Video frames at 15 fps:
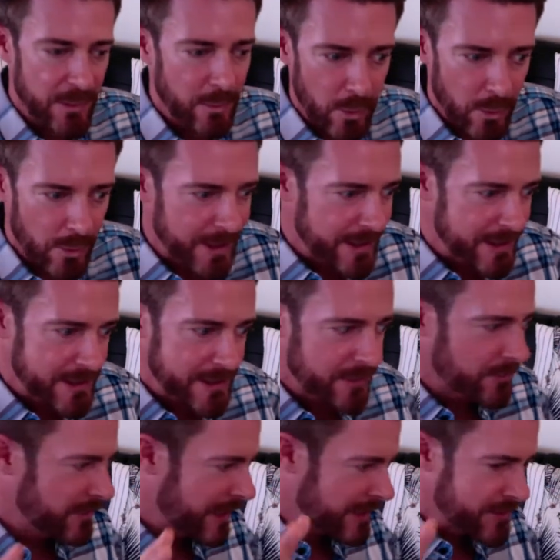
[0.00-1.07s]
warnings and
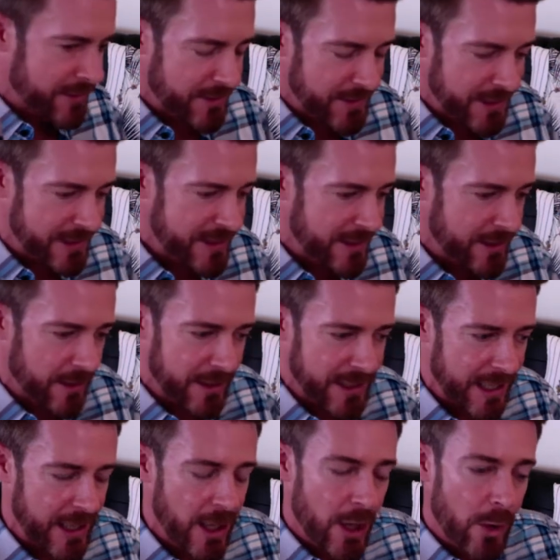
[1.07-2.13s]
all that sort of thing, to think,
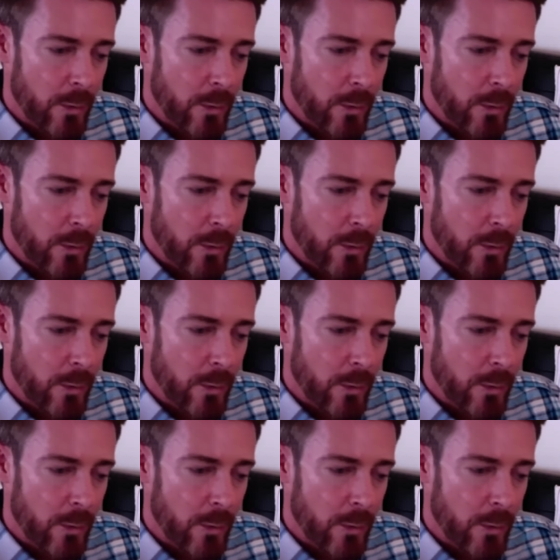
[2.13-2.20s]
okay,